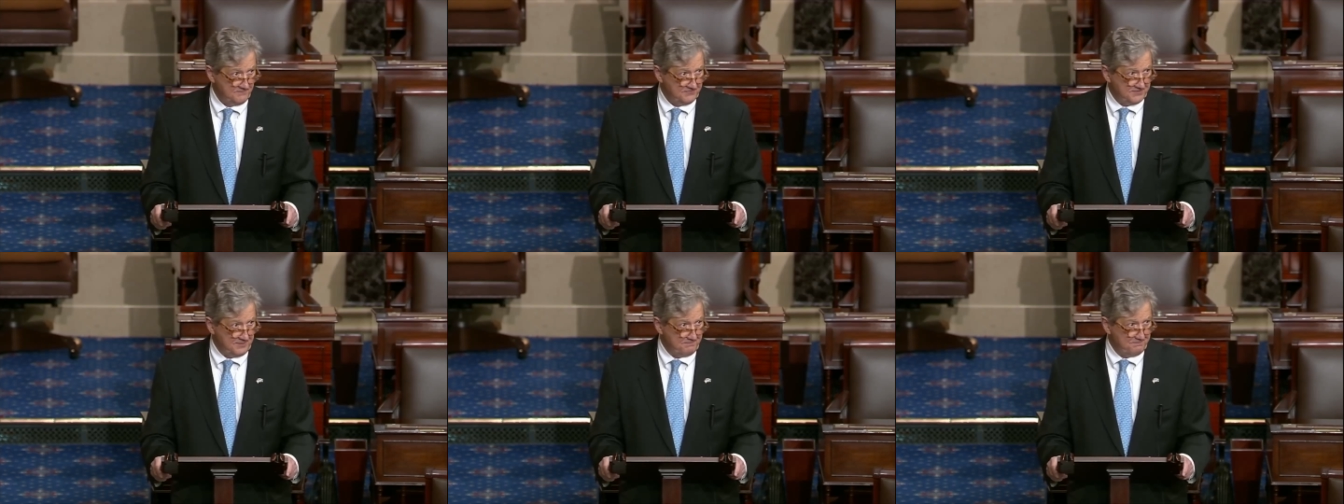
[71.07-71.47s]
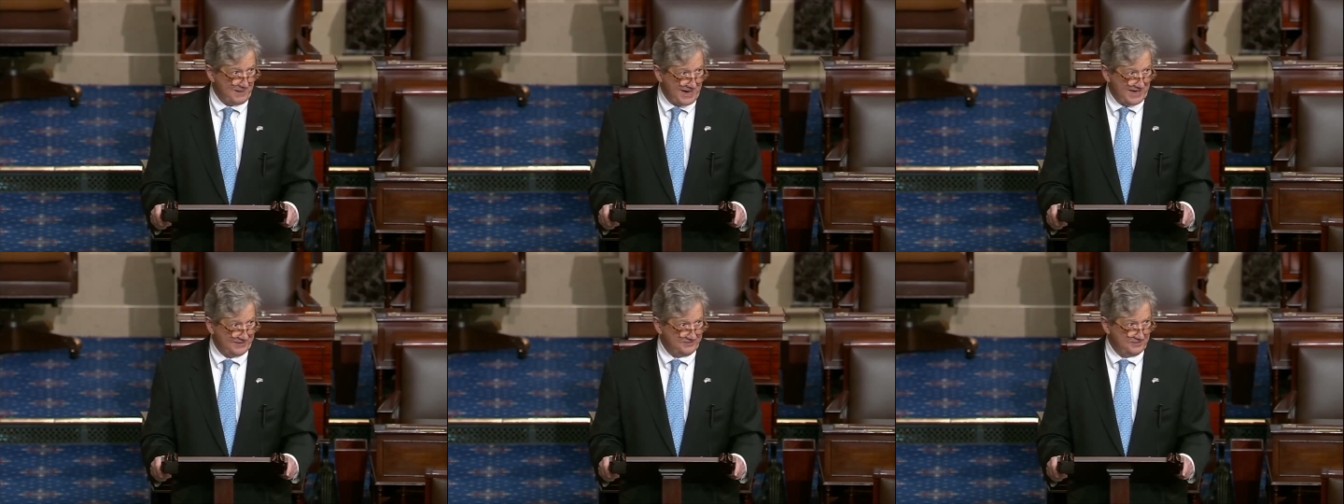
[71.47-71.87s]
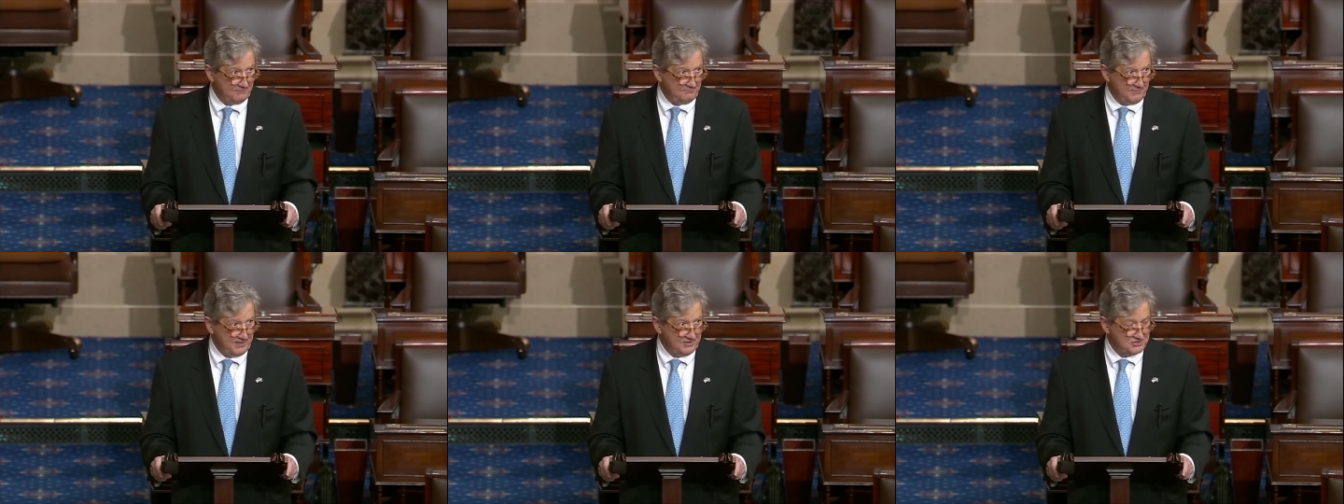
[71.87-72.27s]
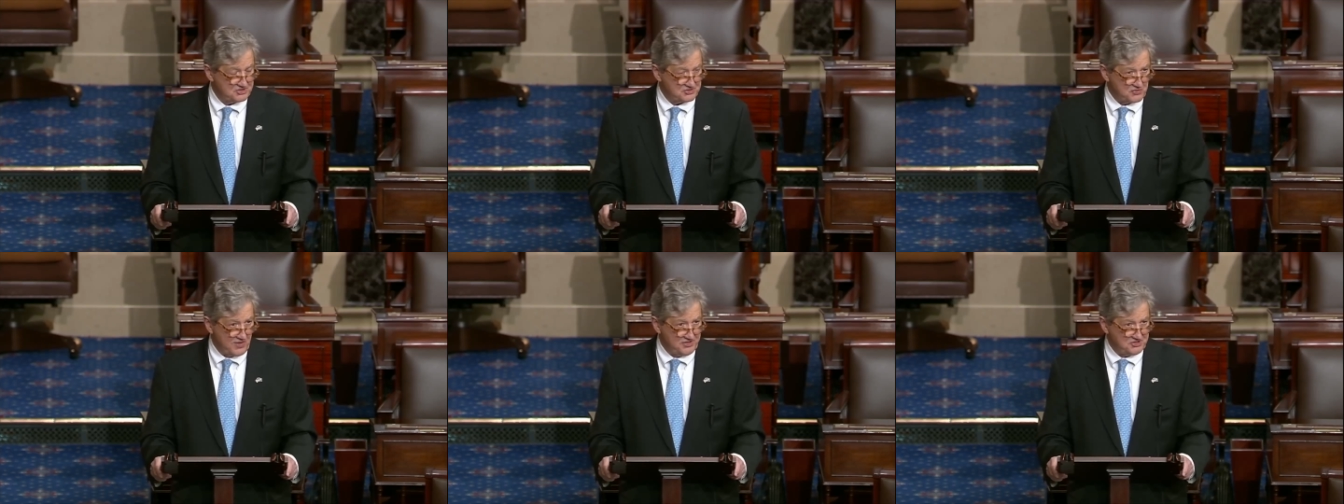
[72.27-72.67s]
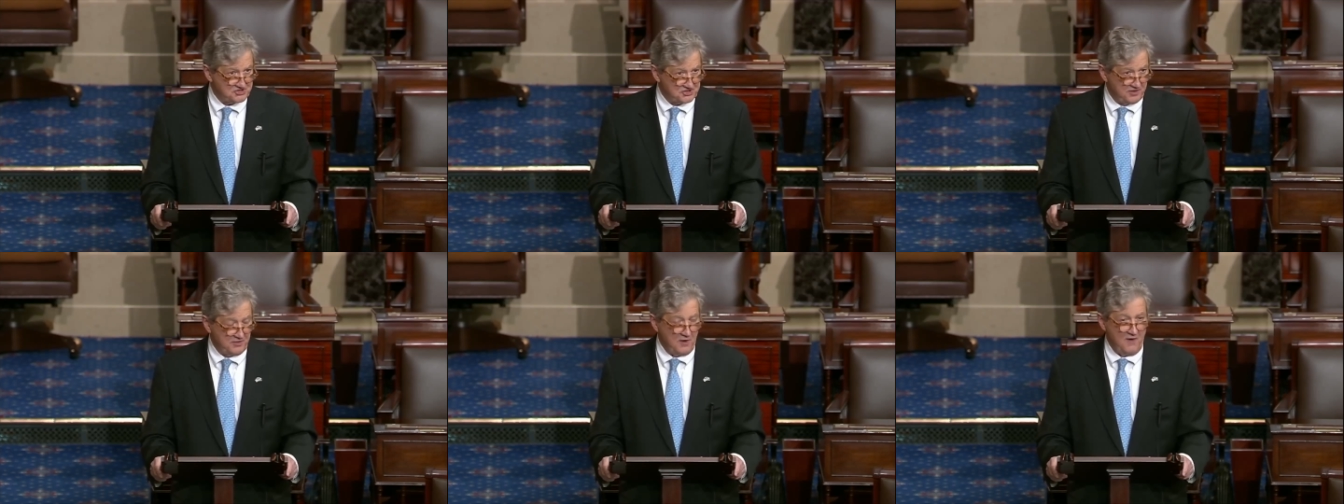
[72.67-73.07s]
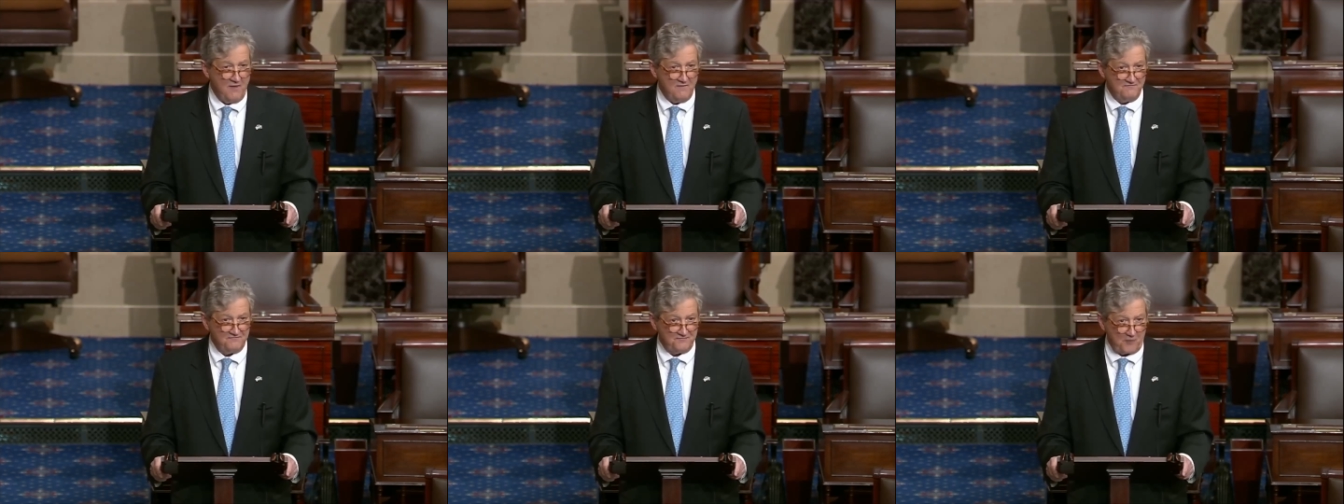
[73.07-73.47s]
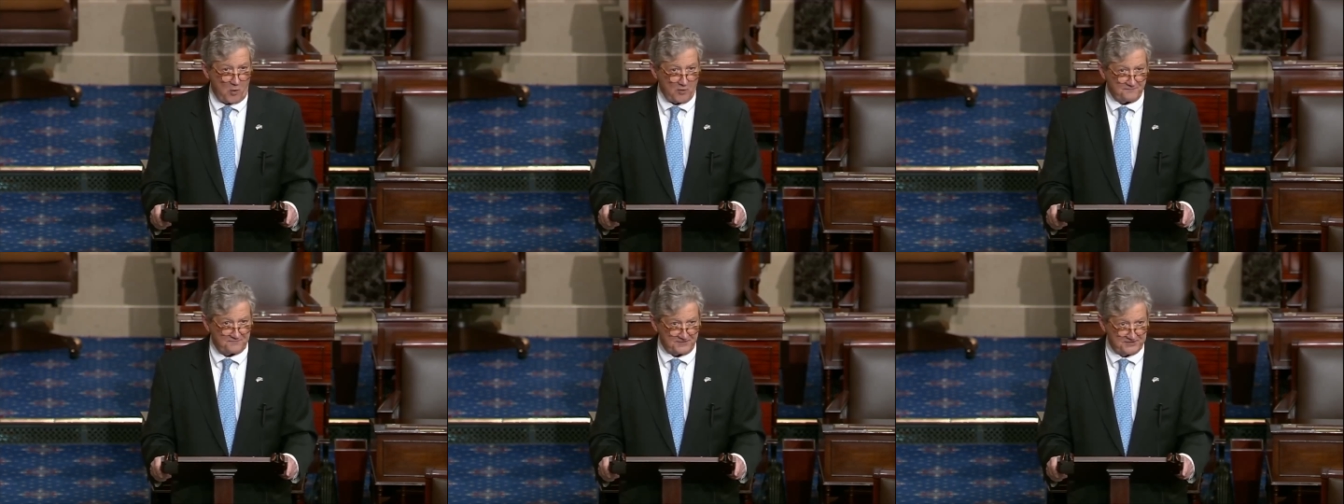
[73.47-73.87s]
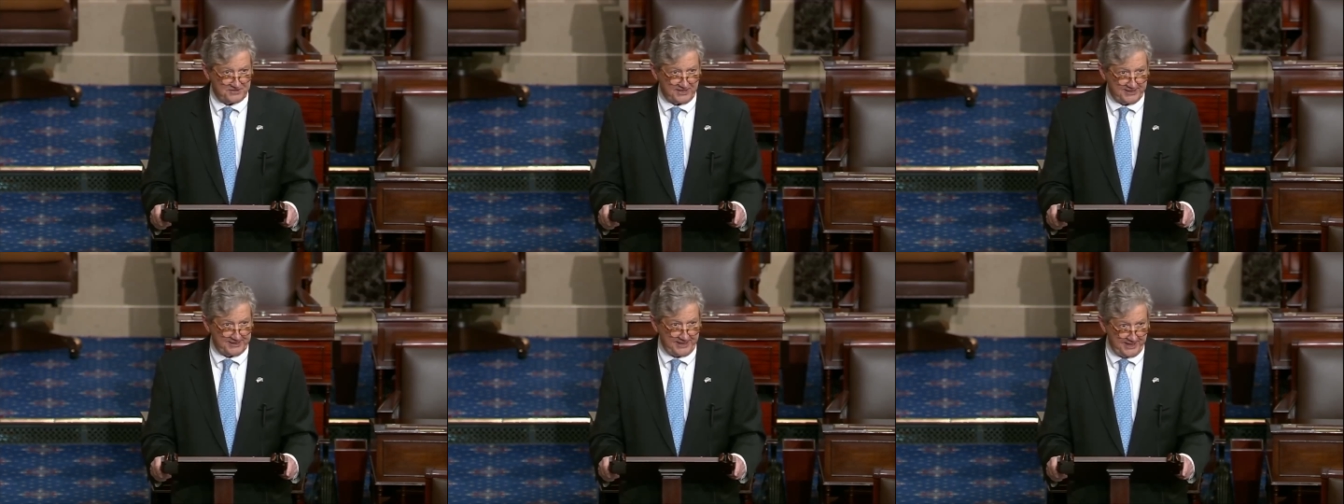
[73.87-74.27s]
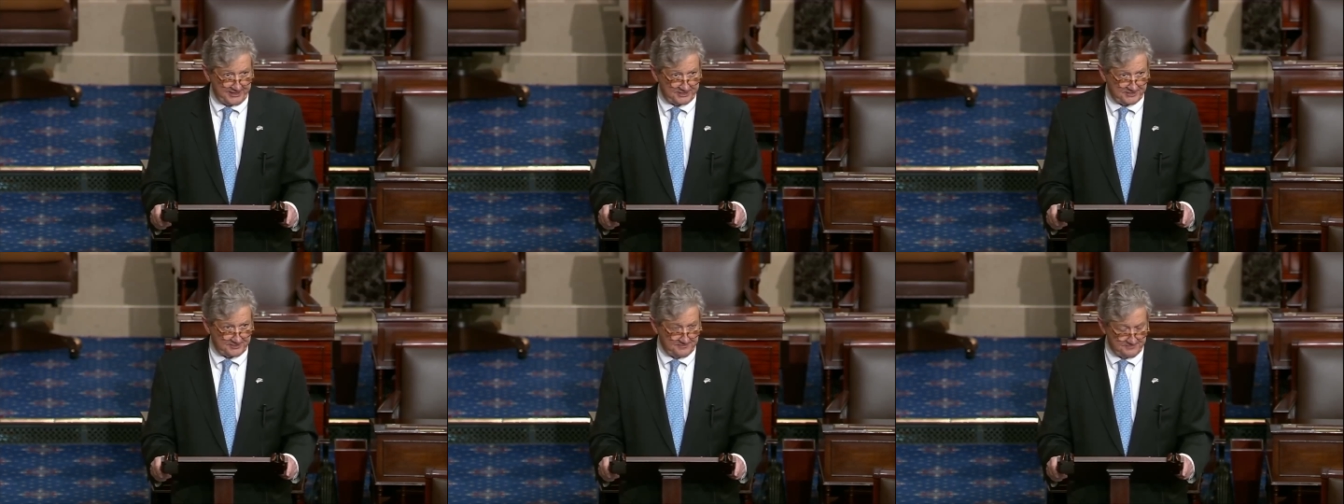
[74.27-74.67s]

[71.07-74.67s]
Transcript: The Biden administration forfeited it.